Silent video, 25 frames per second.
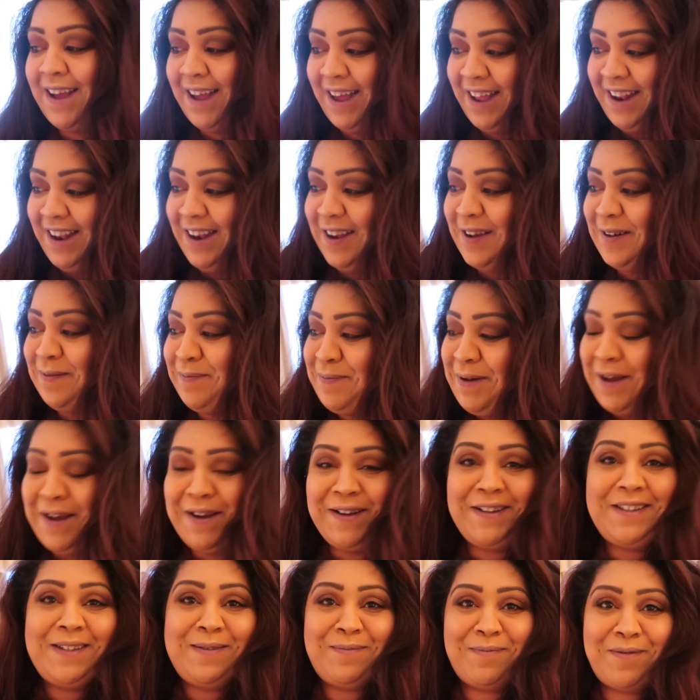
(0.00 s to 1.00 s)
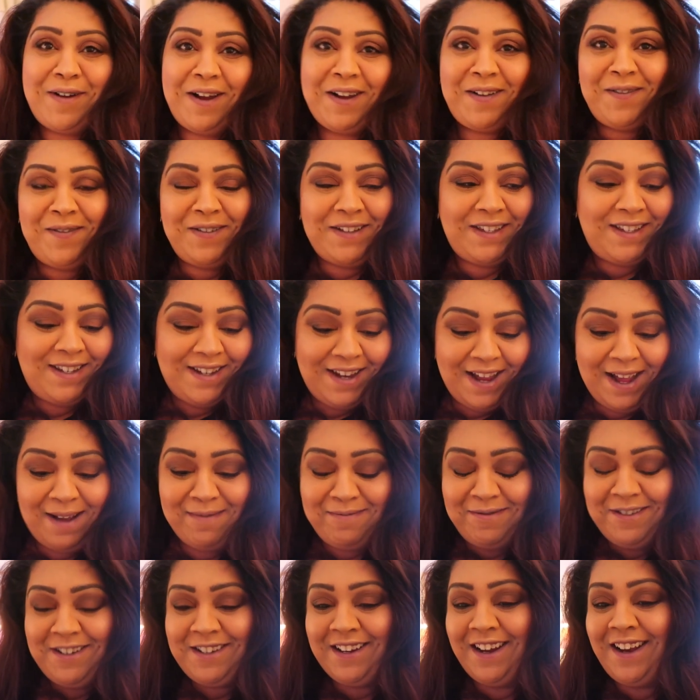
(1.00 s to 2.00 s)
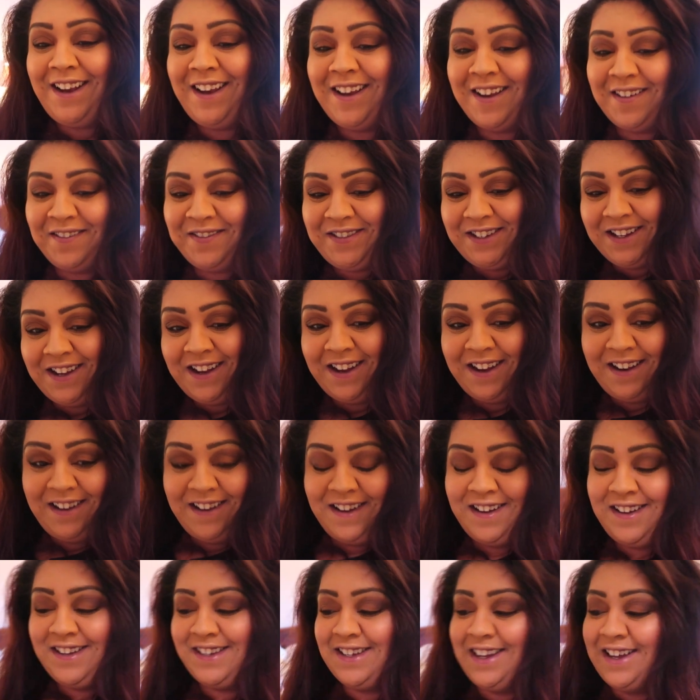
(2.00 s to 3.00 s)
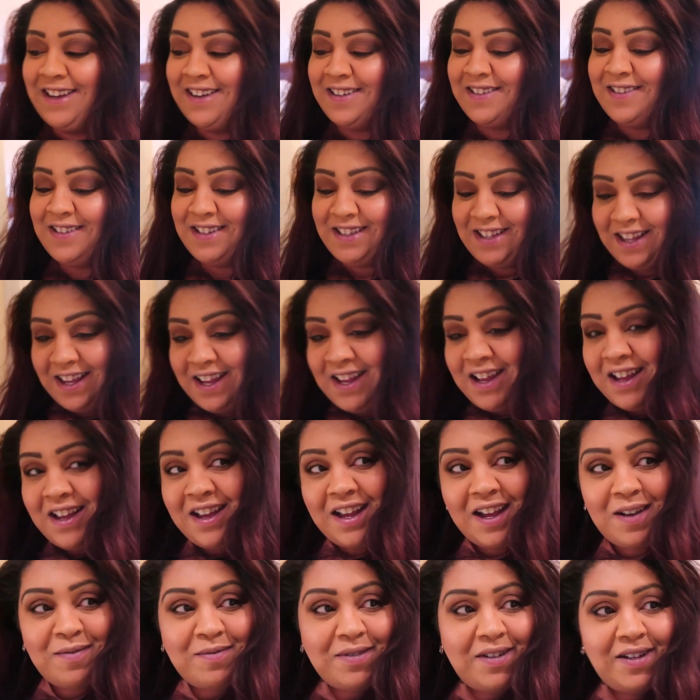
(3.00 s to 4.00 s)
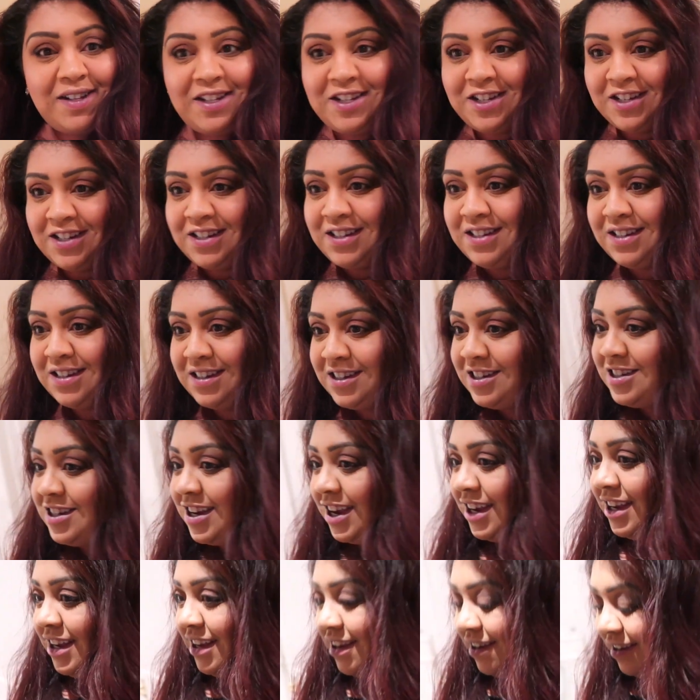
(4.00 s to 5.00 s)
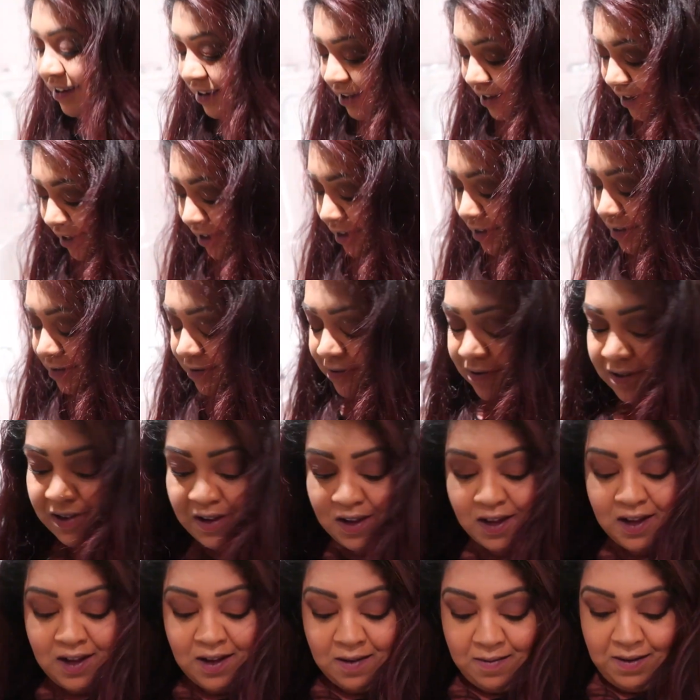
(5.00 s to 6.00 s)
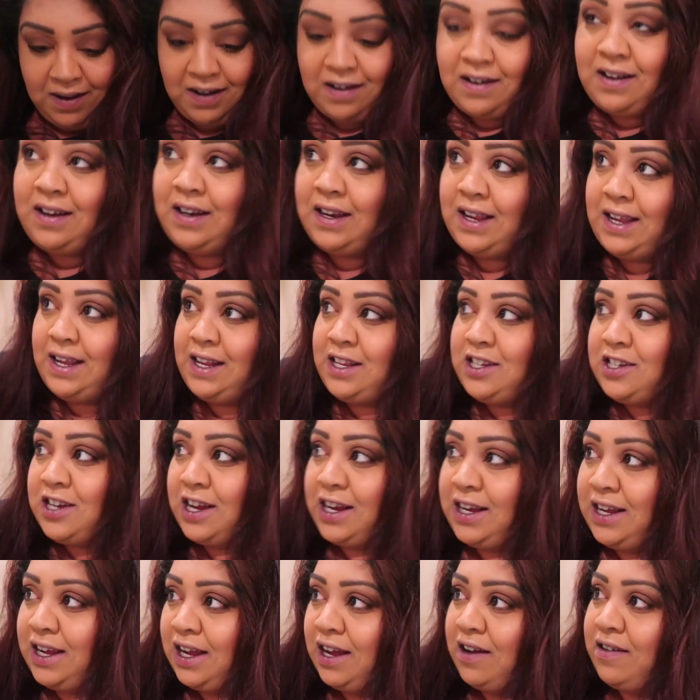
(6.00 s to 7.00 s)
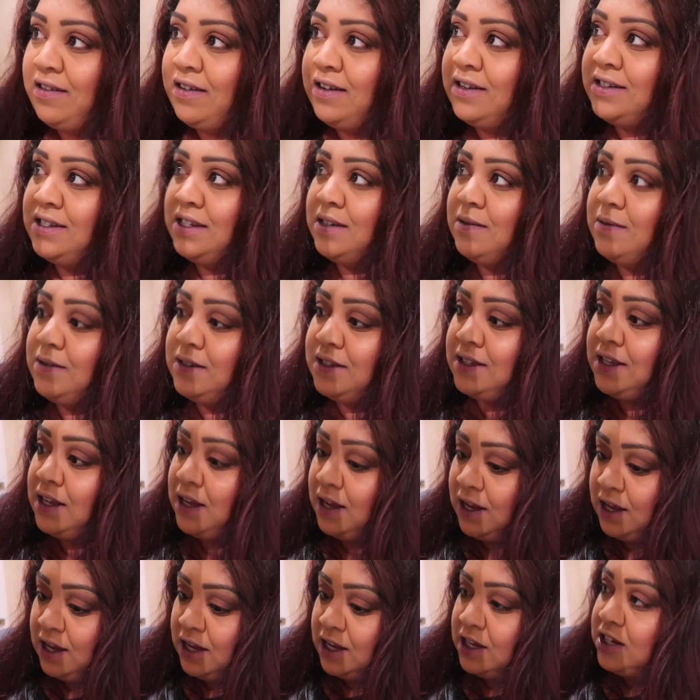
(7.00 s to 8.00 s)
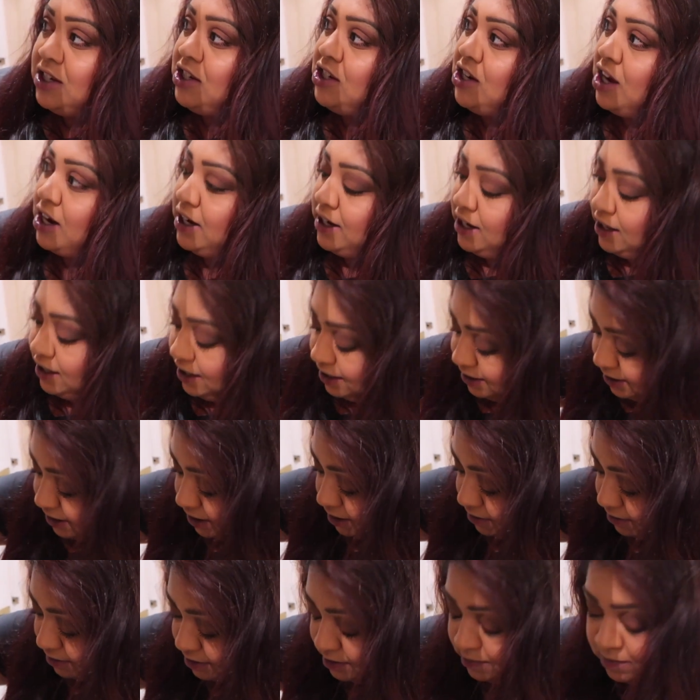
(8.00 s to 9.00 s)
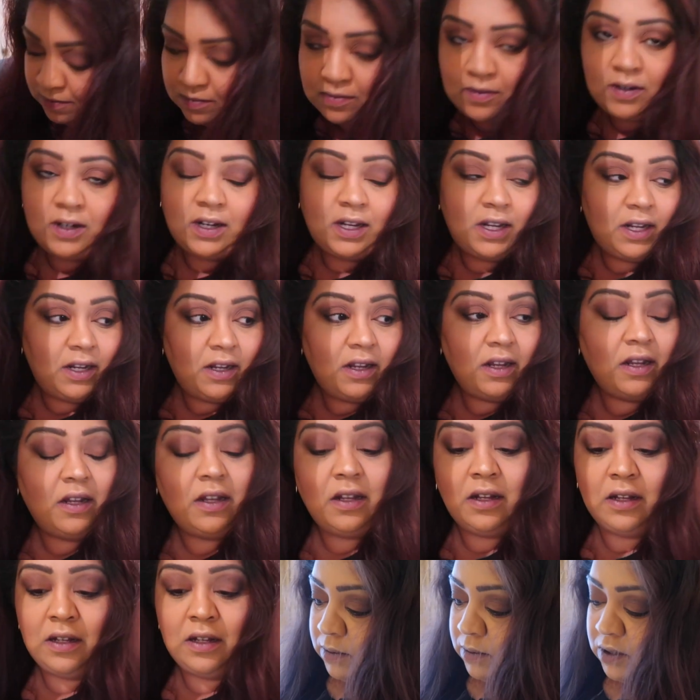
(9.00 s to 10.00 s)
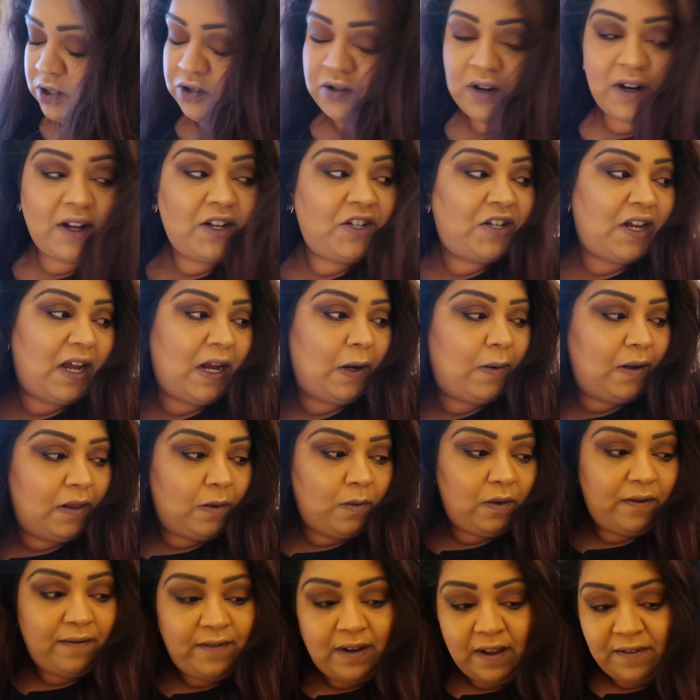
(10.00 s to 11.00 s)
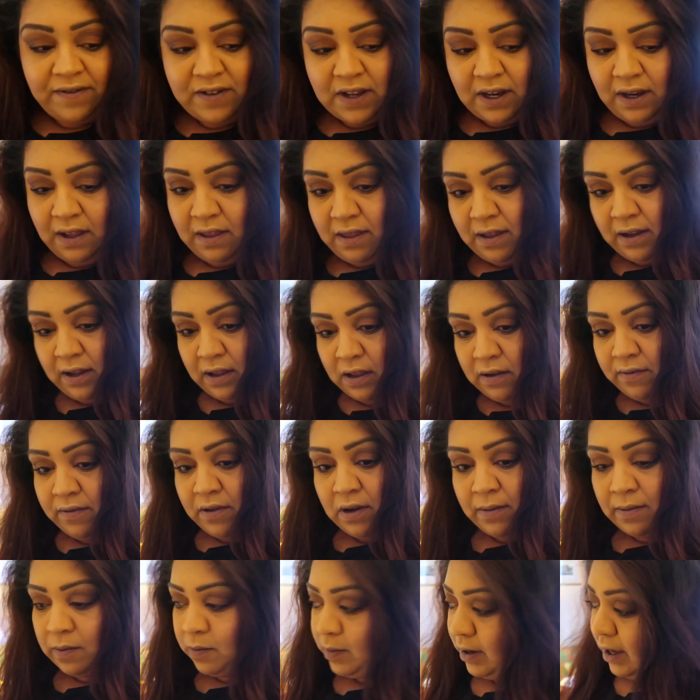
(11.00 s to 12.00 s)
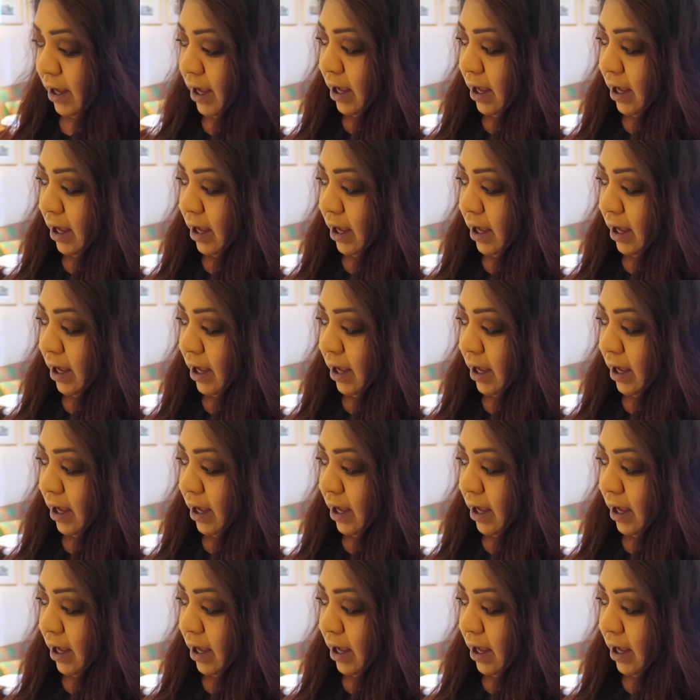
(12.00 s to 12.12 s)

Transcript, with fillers: A little post-breakfast nap, which I love doing in hotels, and we're just checking out. We got a late checkout because it was chucking it down this morning. Just trying to check whether we've left anything in the room, and we